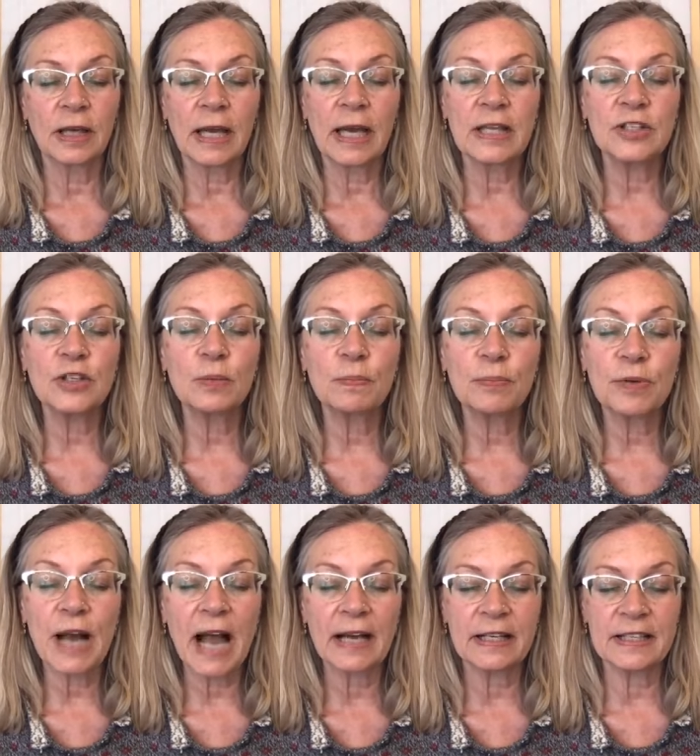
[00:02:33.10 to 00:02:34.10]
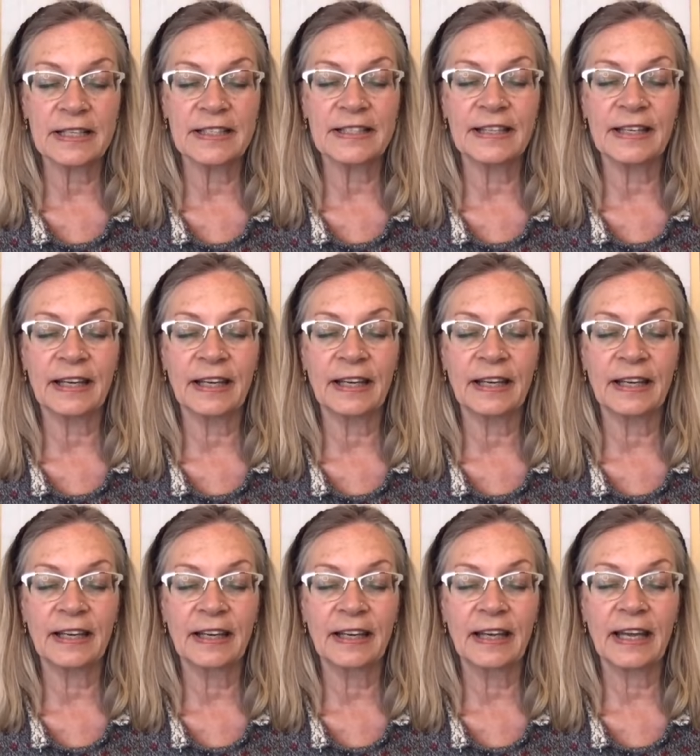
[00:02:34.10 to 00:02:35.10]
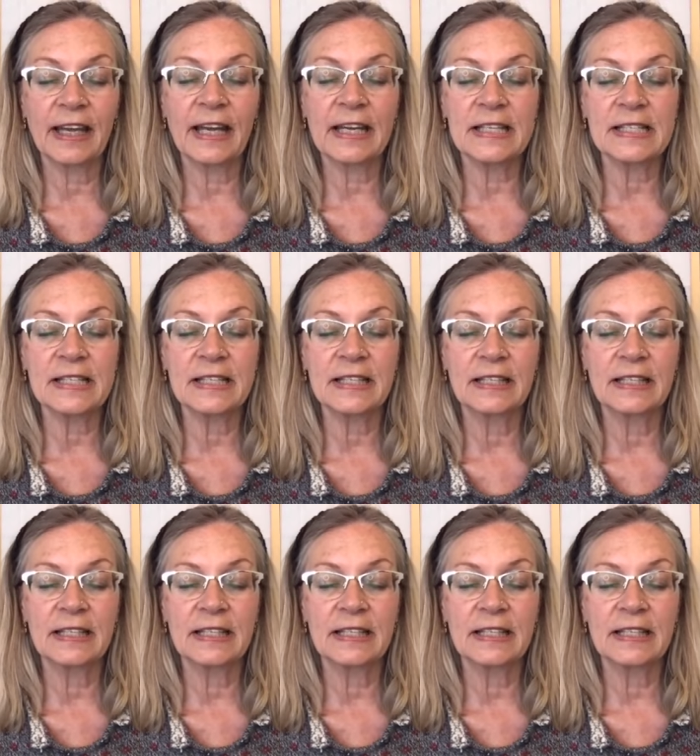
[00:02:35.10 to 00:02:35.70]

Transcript: and to practicing it.